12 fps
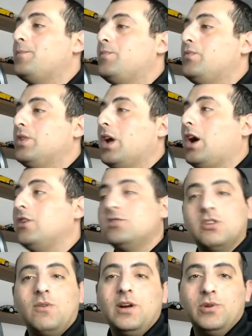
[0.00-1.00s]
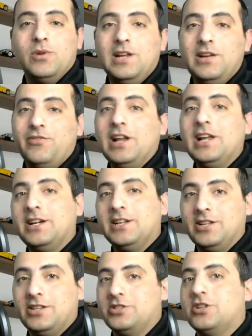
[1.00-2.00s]
also I will leave a link in the
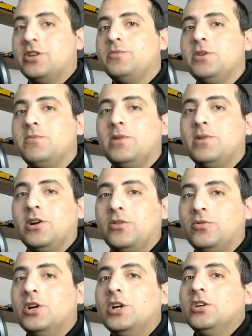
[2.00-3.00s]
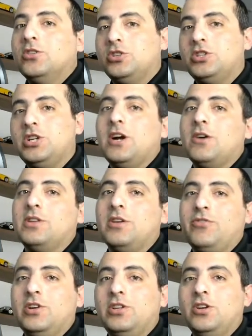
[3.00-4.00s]
description below to check out a
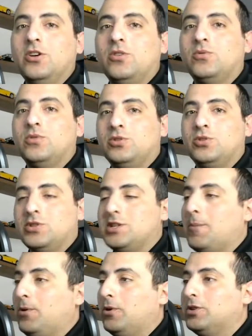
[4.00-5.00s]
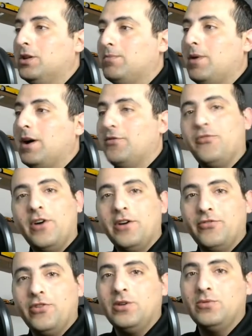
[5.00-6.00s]
video which was uploaded by
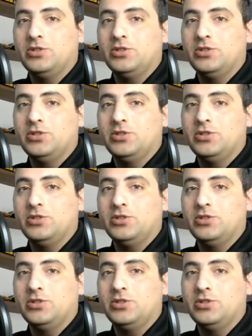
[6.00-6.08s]
Farfa, which is